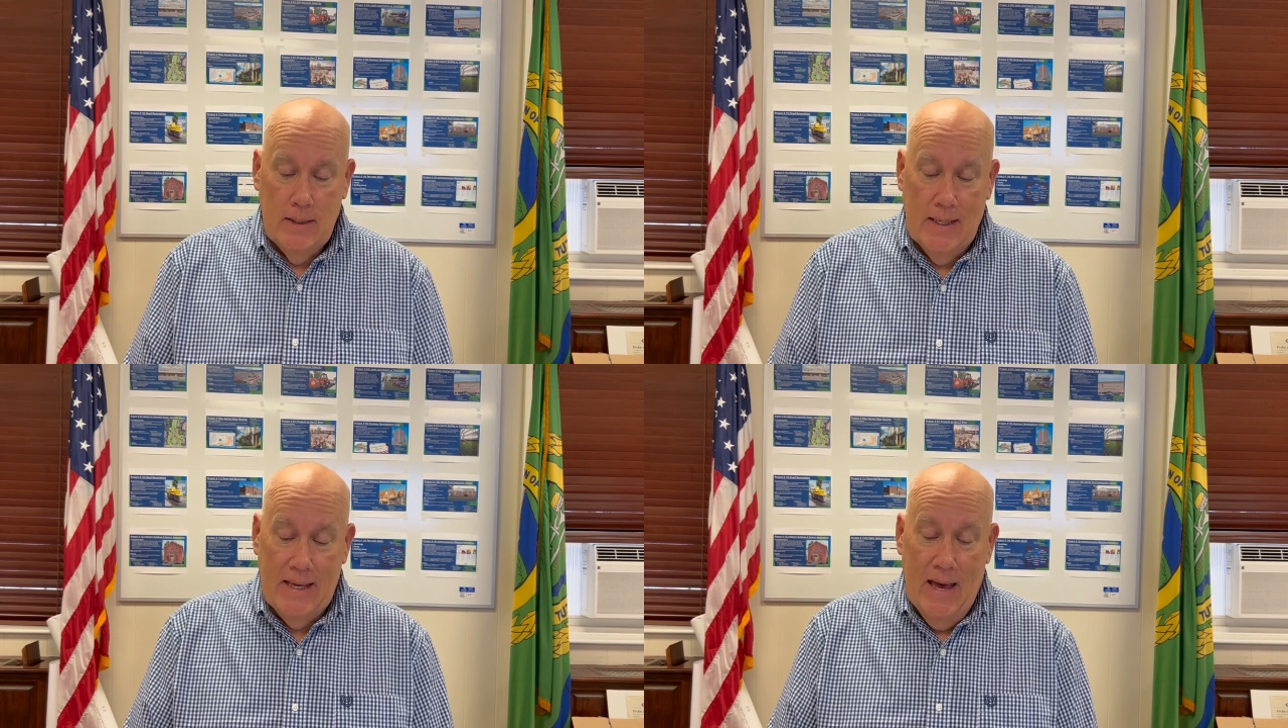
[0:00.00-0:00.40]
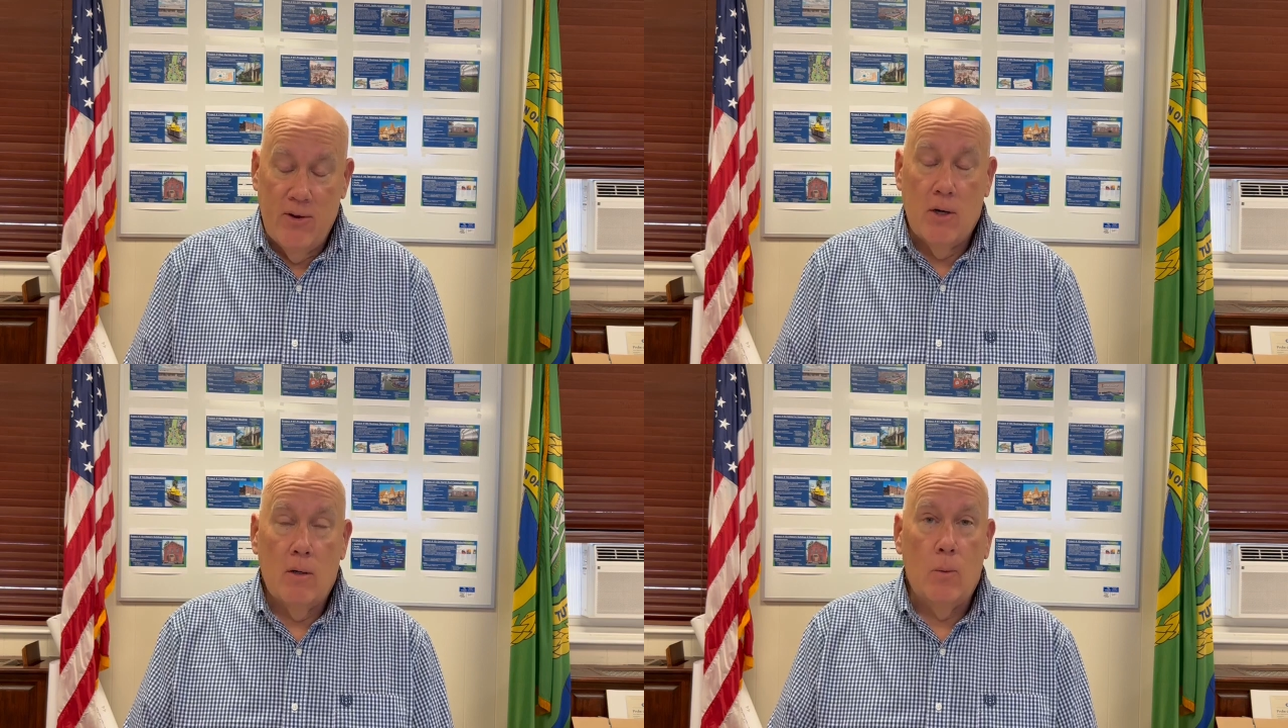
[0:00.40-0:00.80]

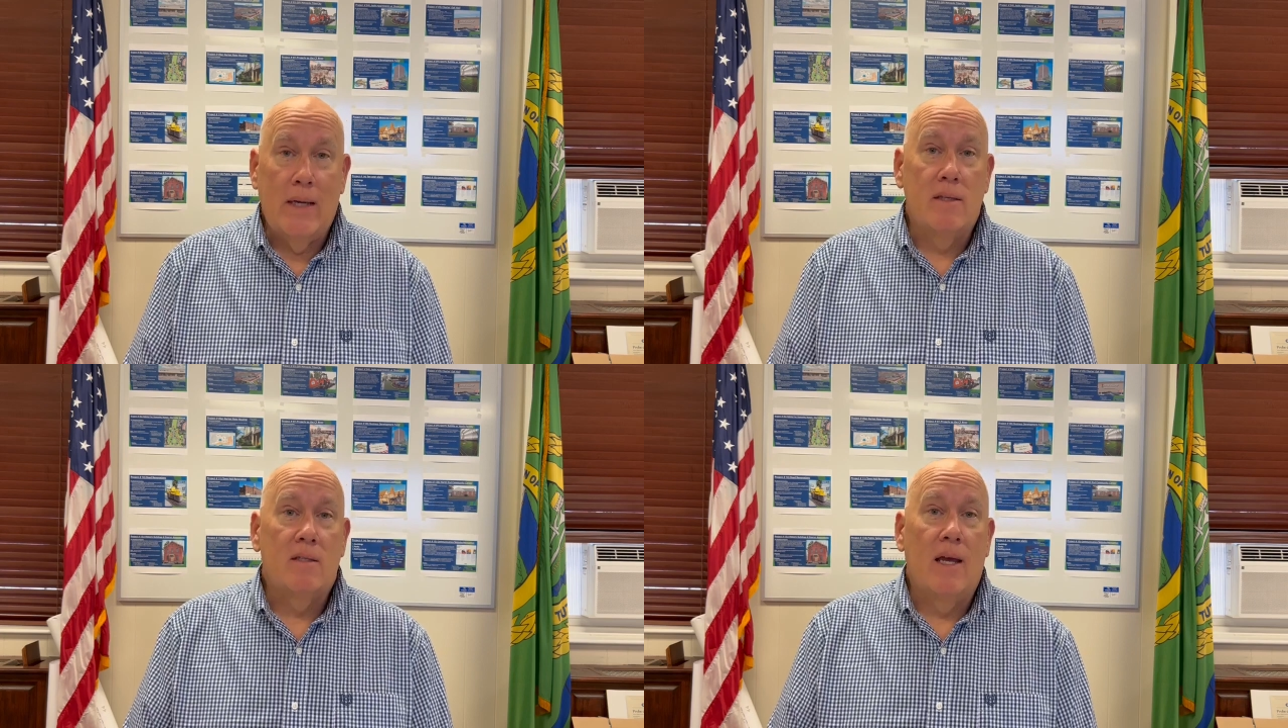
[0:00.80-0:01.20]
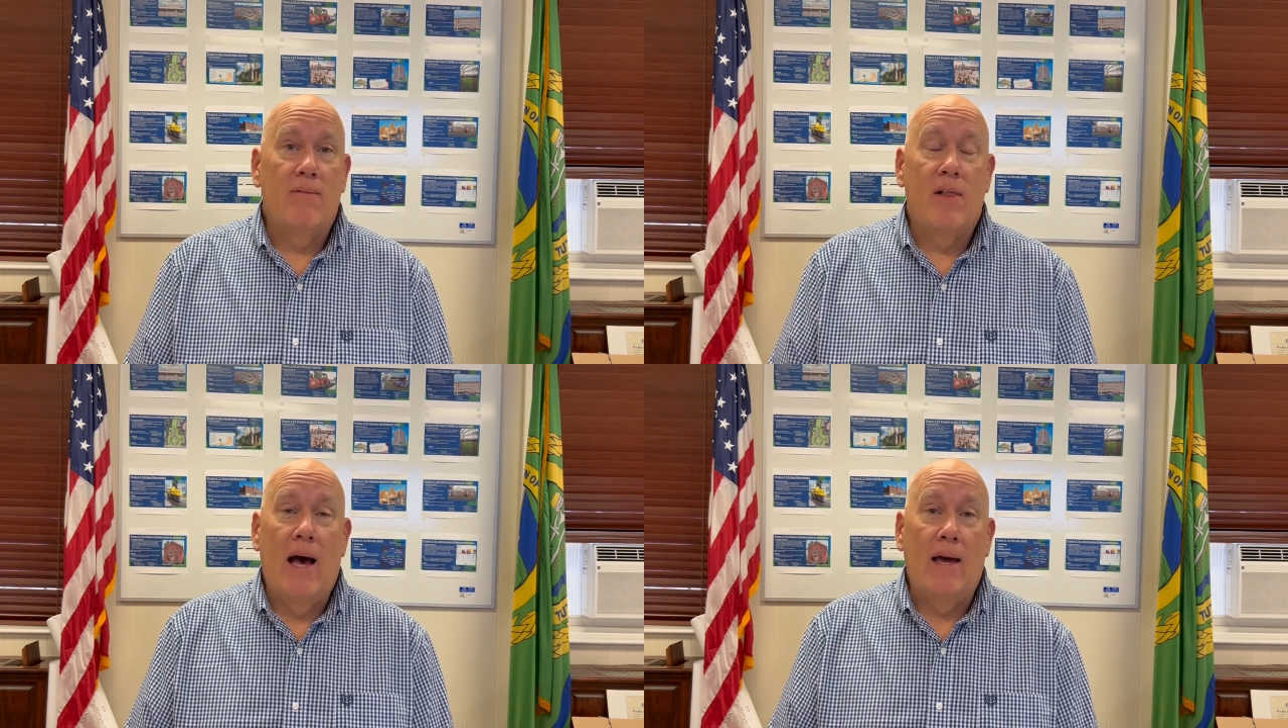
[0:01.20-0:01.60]
Together, we can
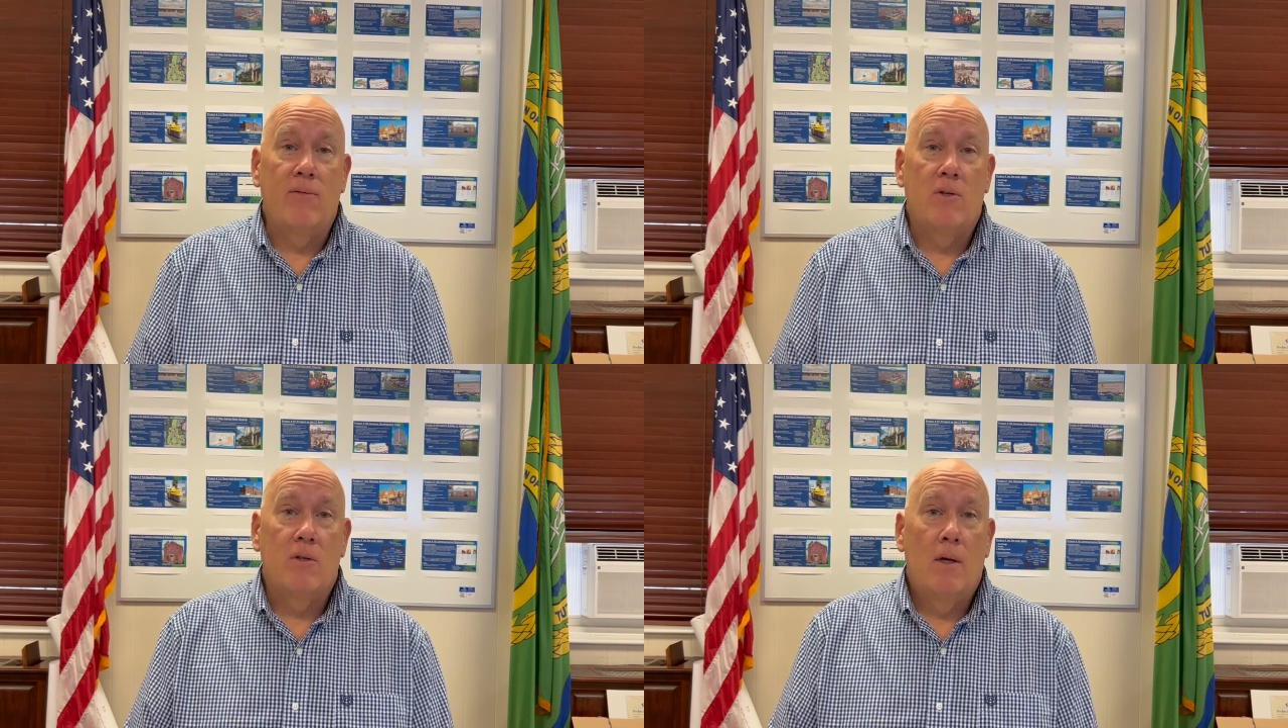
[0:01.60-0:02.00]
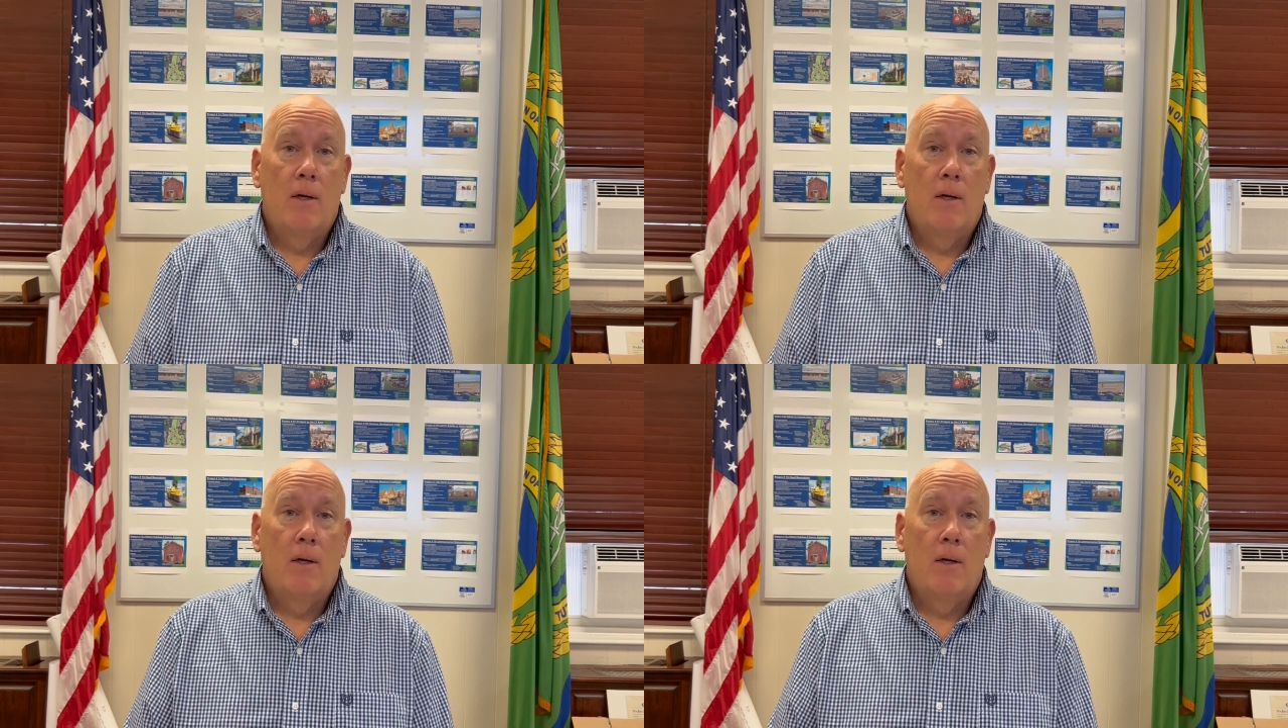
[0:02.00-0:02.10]
save lives.